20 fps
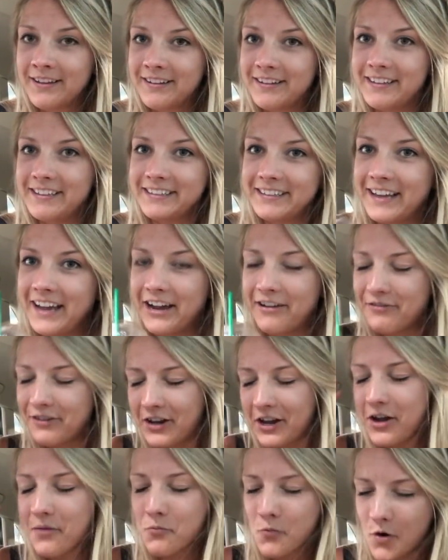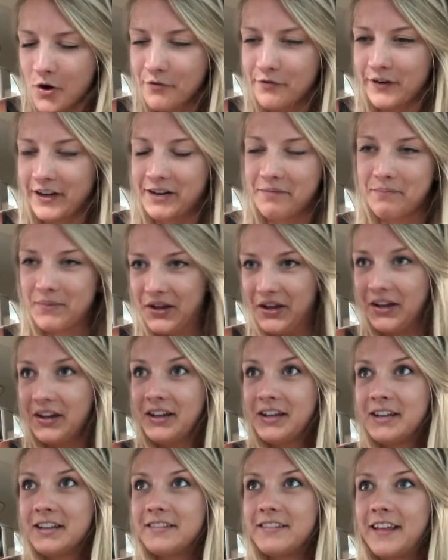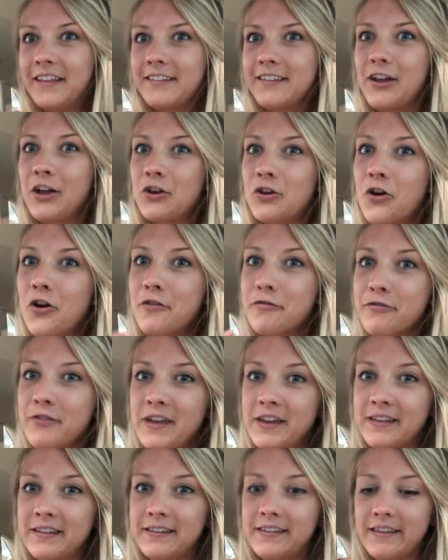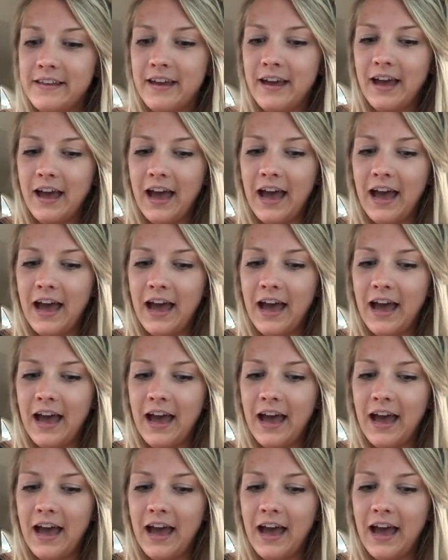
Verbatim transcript: Like, yeah, I feel like I'm waffling, but there's a lot of things that